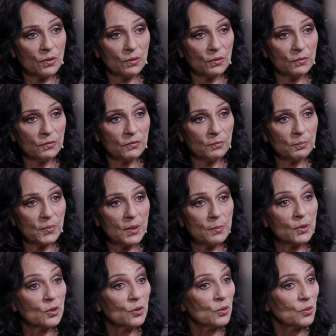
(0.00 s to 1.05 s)
of
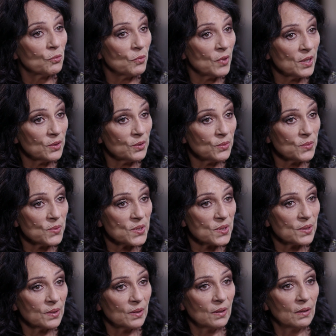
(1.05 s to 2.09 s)
peppercorn
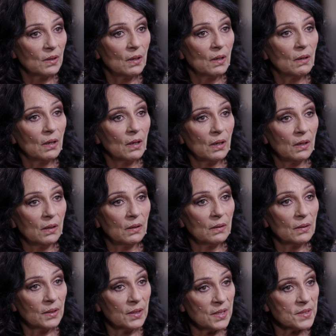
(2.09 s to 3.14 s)
rentals
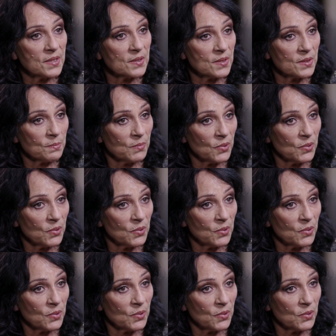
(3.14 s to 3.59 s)
and leases in